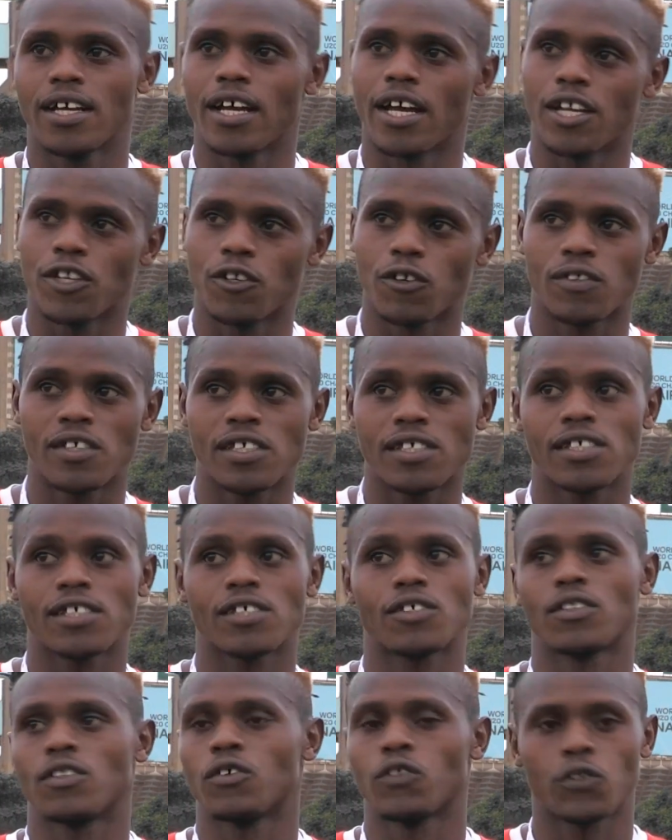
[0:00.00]
I know this
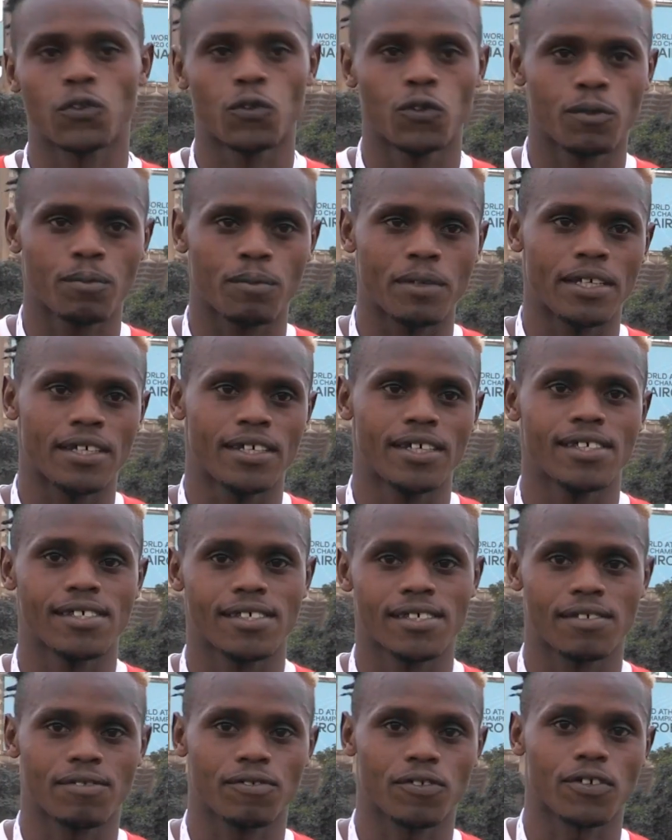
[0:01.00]
season it won't be
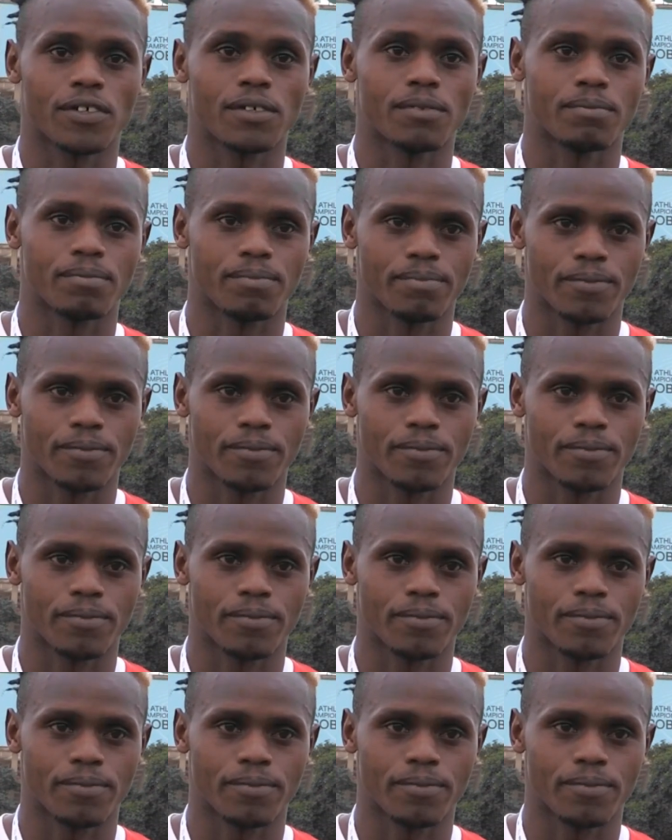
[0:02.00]
easy for him.